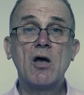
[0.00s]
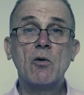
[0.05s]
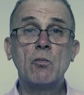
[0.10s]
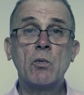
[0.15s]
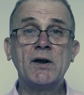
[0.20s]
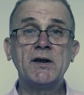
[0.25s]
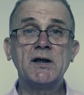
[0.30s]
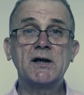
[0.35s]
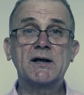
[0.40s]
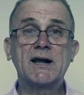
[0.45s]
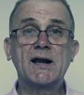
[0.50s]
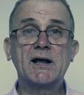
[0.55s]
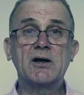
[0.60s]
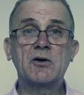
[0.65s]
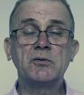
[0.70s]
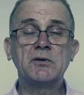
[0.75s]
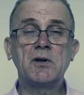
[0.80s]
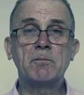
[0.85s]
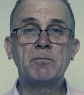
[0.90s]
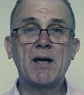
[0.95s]
When you click
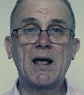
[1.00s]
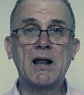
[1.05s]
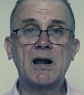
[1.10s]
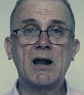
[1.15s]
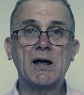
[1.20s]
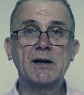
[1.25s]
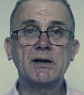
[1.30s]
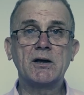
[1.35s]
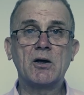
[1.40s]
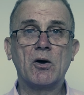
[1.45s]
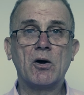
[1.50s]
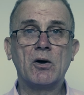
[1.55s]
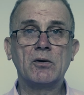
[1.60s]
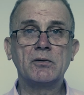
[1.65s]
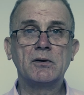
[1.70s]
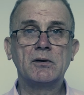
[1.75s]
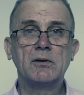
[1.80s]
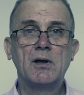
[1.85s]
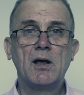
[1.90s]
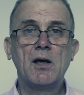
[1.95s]
on the bell
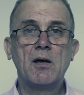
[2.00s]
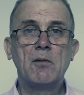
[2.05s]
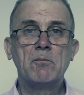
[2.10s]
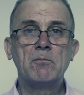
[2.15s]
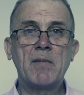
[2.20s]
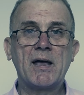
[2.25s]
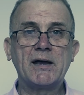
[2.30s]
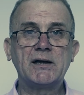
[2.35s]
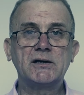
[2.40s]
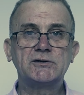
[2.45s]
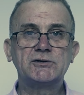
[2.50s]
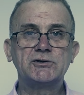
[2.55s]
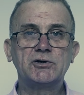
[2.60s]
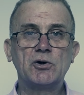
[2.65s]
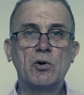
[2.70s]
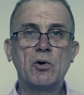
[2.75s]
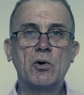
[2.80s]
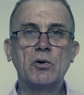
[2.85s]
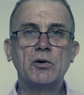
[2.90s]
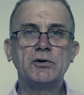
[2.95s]
icon, make
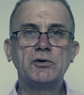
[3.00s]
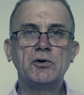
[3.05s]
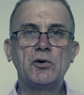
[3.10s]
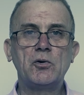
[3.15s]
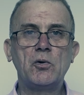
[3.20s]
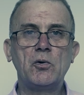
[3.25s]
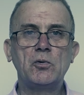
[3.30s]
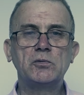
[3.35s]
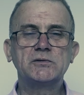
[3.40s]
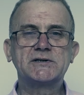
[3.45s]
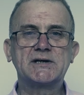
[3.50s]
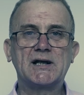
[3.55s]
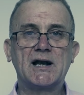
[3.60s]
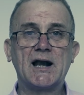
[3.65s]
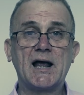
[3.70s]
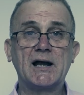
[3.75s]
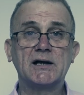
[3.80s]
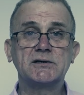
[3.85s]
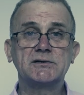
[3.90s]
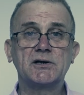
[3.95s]
sure you
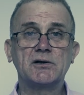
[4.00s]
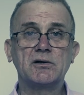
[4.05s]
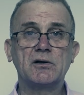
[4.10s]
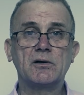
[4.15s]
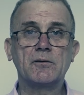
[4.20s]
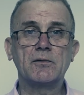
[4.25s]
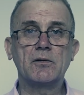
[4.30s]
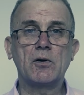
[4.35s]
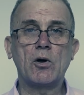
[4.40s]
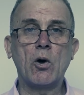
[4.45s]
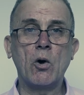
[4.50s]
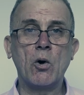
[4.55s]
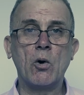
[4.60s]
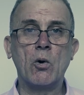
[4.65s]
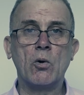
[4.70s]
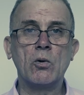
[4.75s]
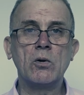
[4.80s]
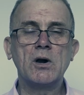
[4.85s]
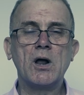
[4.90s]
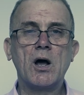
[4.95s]
select
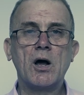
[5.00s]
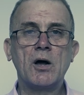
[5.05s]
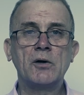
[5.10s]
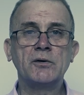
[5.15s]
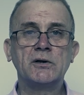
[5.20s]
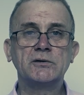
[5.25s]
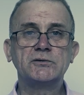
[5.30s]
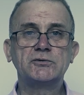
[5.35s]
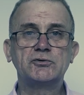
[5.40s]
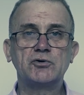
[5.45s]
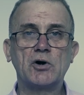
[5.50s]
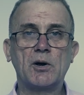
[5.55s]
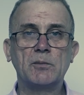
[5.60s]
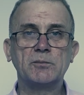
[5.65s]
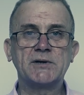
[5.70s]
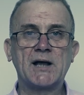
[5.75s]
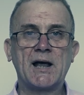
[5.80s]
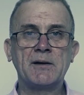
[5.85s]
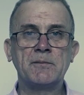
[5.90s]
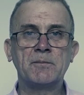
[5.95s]
all on the drop
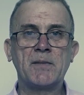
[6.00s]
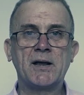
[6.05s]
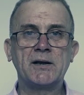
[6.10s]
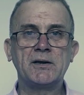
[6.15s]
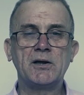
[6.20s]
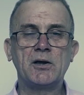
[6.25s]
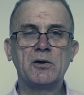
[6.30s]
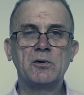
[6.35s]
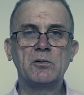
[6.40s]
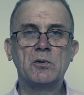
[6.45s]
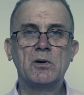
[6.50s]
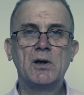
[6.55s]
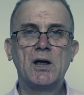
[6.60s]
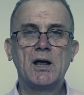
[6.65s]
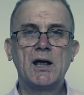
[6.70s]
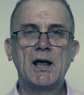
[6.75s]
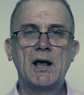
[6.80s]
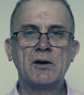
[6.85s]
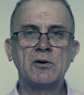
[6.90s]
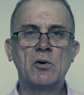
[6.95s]
down menu
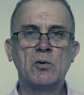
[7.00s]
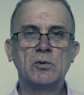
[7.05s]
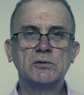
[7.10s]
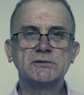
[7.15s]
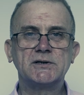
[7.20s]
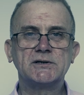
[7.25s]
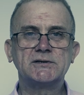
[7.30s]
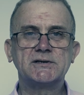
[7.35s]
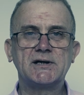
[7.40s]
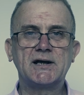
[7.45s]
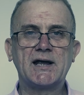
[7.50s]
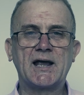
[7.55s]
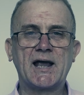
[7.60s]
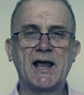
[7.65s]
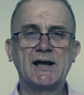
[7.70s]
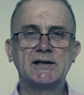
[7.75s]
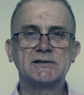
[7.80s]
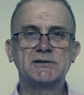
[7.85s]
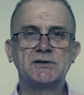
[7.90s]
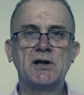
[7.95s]
in order to
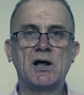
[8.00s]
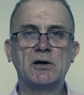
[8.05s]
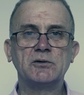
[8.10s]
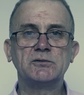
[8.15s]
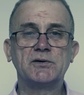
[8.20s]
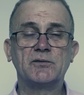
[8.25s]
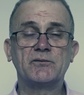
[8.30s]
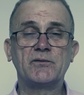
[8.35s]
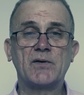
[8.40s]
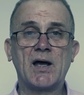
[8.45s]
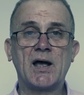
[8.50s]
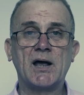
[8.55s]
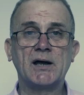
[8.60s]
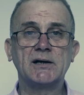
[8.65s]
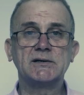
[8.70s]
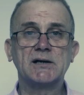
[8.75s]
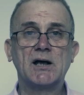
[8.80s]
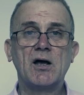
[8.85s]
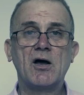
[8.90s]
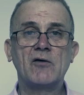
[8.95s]
get
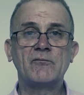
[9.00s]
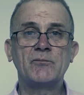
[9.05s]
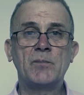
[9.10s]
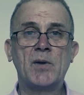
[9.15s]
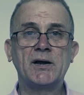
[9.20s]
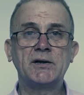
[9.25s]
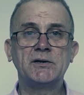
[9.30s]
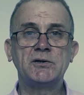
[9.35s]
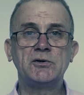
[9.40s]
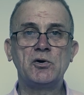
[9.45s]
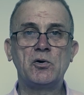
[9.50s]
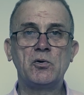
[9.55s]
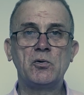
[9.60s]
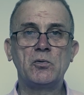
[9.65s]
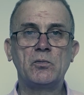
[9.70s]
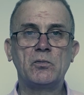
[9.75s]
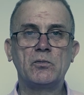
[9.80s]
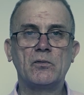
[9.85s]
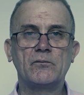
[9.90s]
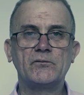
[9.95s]
notified of my
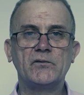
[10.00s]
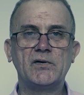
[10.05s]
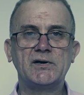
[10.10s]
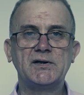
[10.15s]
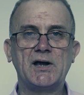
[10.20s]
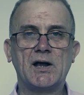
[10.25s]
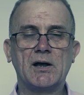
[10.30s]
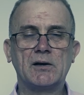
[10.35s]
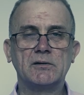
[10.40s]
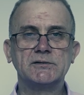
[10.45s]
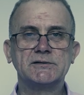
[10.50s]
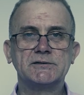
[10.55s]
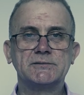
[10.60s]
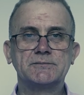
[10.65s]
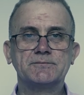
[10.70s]
new videos.